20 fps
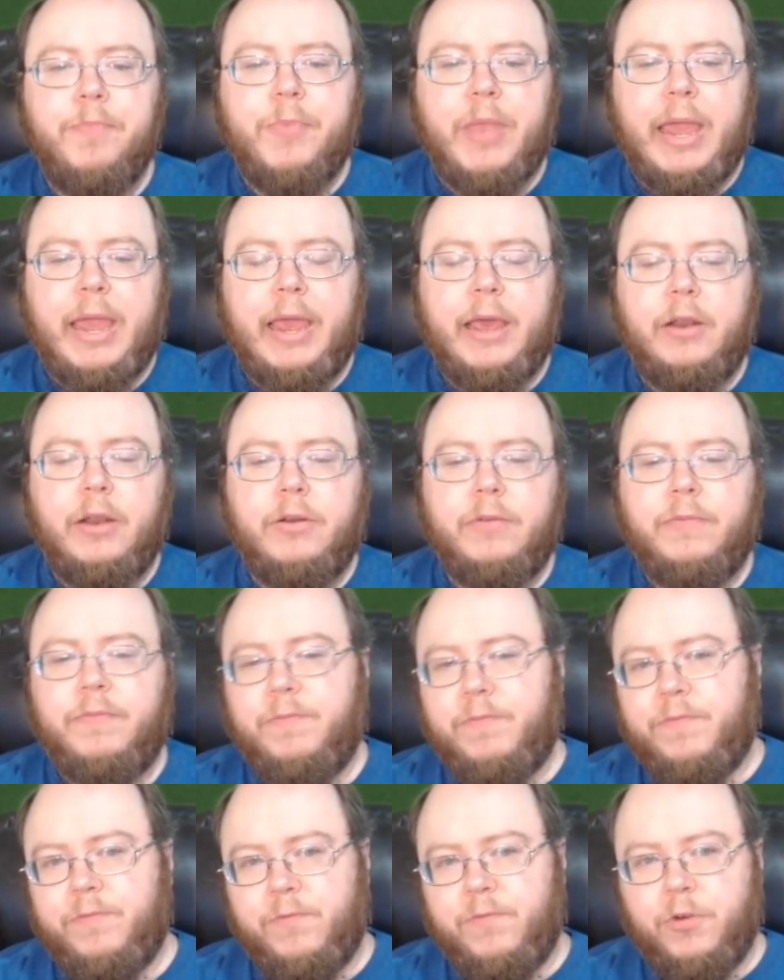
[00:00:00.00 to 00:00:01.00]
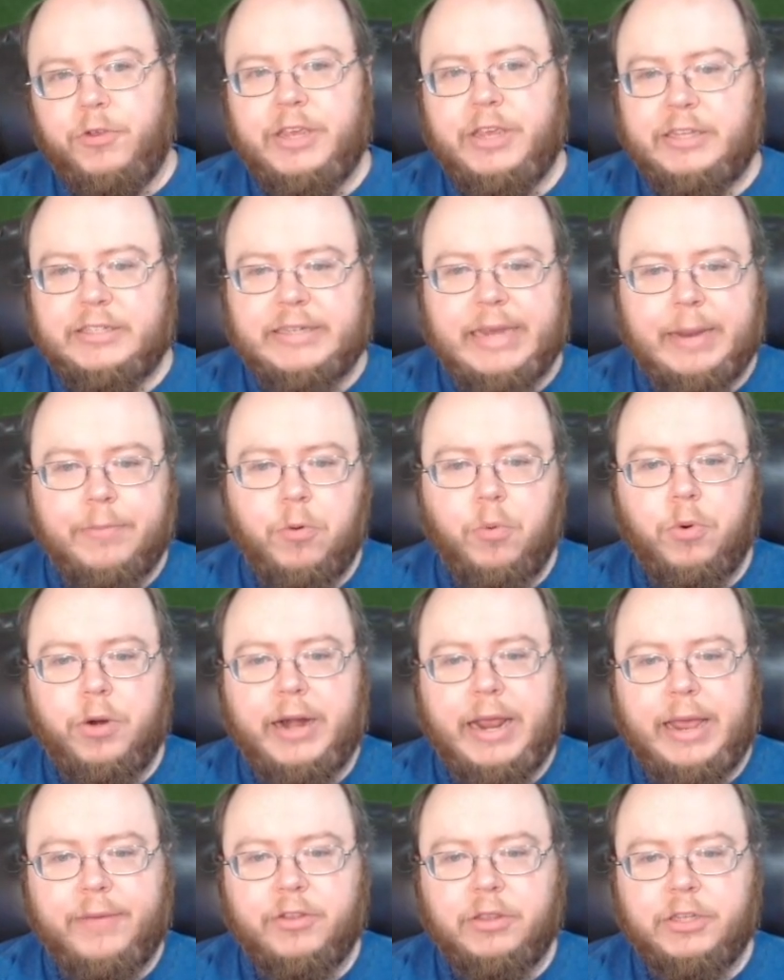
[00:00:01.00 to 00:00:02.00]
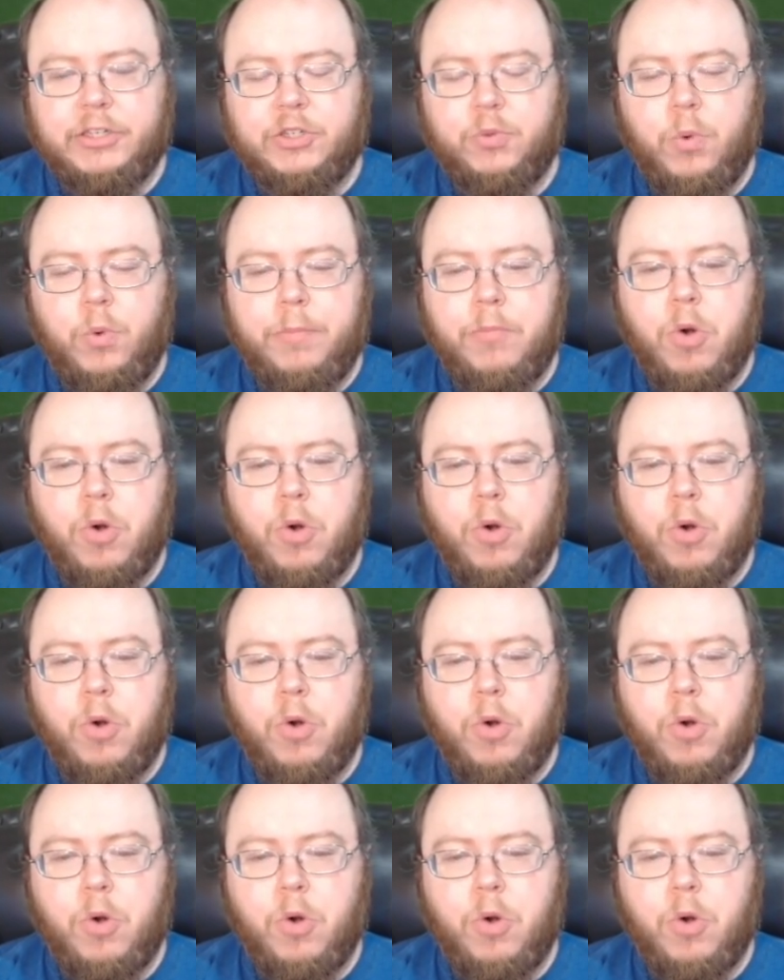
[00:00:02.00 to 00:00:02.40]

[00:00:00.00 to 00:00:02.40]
And for the example, we're going to have at least one